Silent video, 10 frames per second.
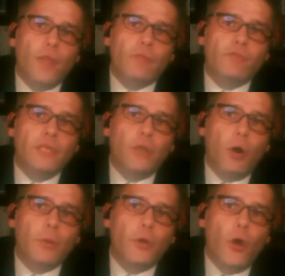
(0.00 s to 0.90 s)
Definitely
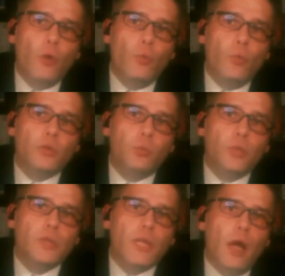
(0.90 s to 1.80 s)
not. But know which
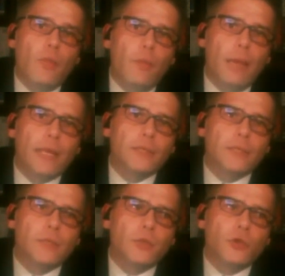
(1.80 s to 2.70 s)
ones are the
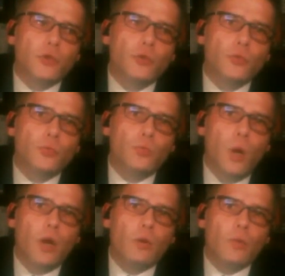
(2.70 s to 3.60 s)
best to
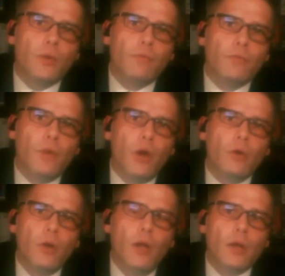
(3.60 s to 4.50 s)
work with. No,
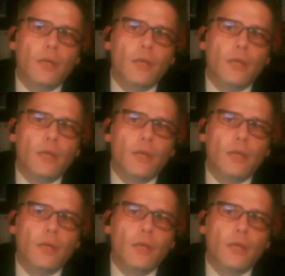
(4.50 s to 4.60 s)
yeah.